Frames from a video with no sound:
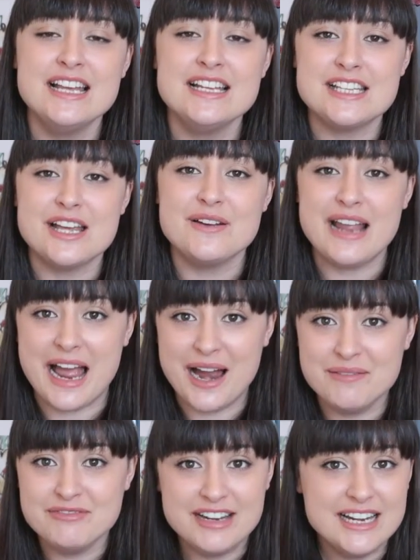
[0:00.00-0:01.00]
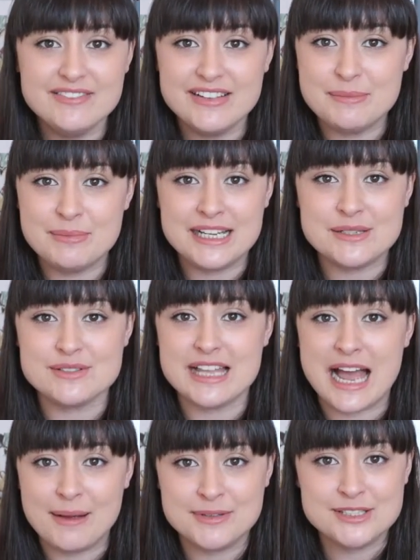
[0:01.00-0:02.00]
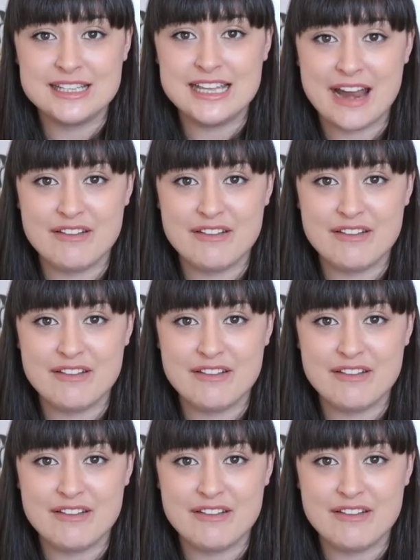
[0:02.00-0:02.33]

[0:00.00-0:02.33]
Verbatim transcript: So yeah, I'm really, really pleased with absolutely